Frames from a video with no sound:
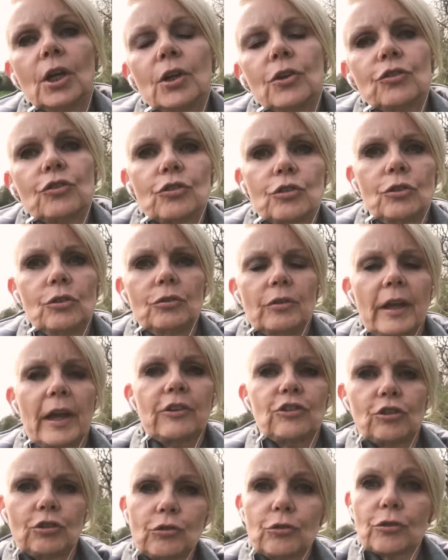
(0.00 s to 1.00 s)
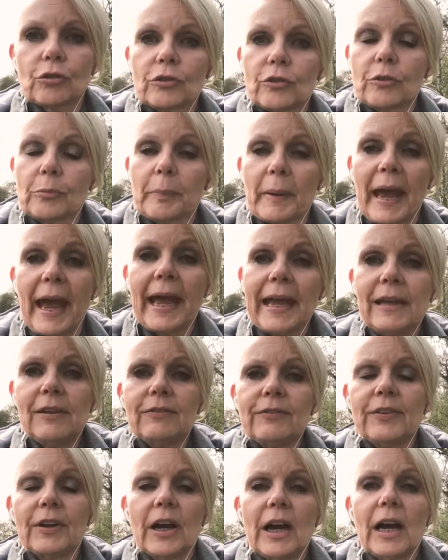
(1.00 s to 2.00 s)
to their children's
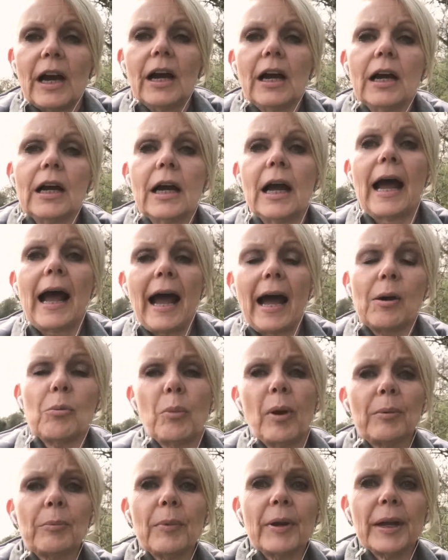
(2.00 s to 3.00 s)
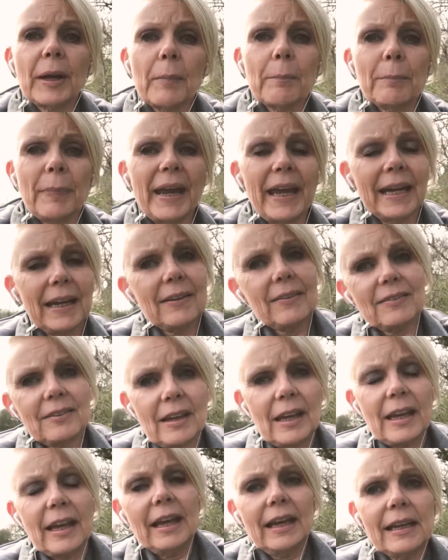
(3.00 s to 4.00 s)
behaviour. And when we unpicked
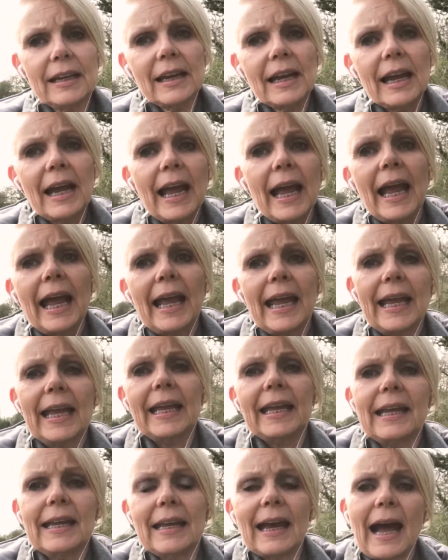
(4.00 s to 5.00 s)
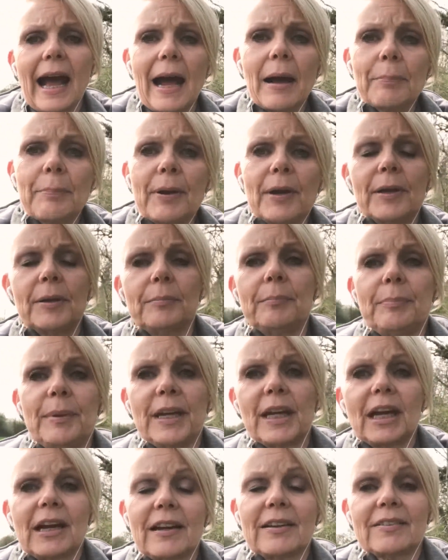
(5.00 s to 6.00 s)
it, it happened
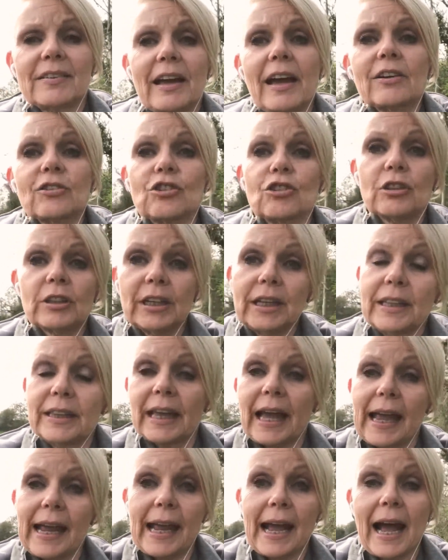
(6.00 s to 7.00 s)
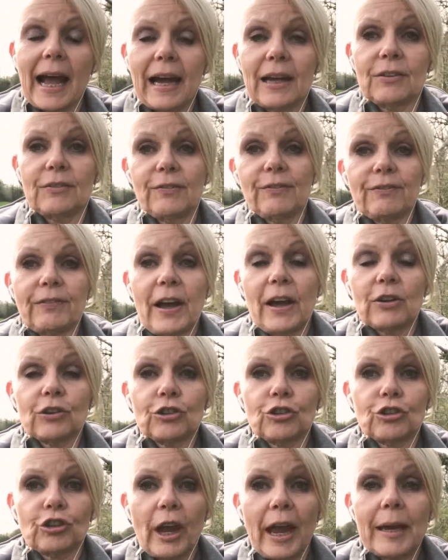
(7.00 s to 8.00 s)
because actually they had
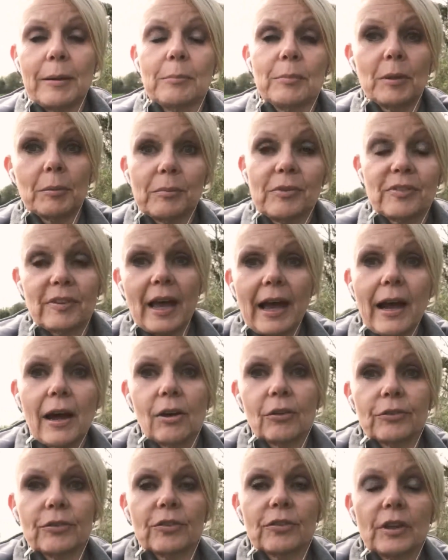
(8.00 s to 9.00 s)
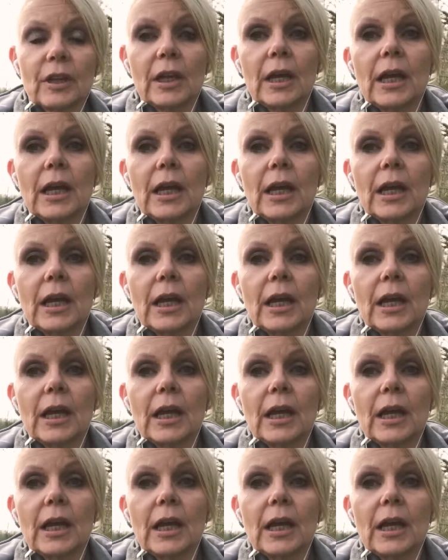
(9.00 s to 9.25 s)
felt shame themselves